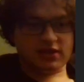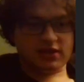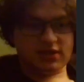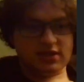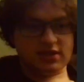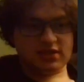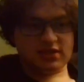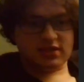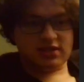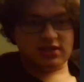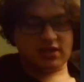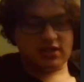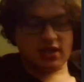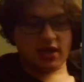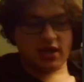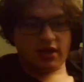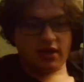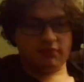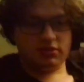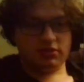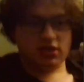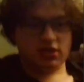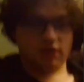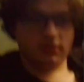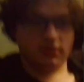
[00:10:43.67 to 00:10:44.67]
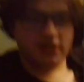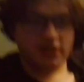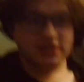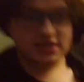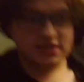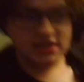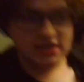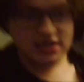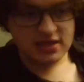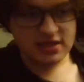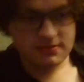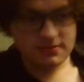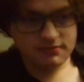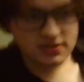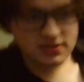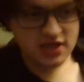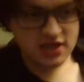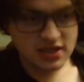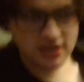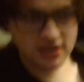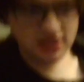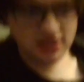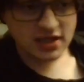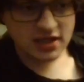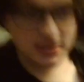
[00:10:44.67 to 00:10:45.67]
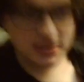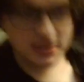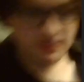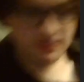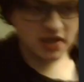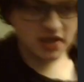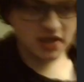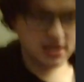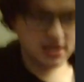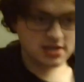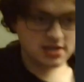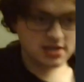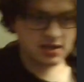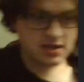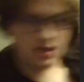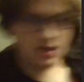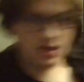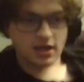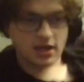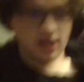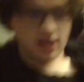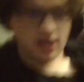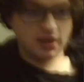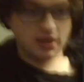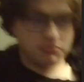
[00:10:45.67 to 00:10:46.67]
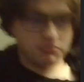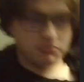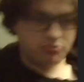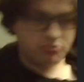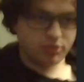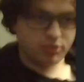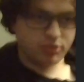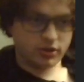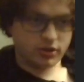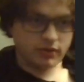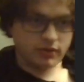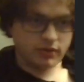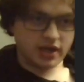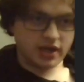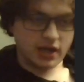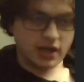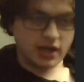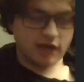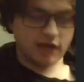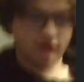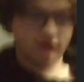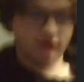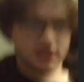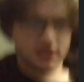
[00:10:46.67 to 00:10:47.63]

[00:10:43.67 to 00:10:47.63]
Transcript: this being on my team and keeping it. But right now I've got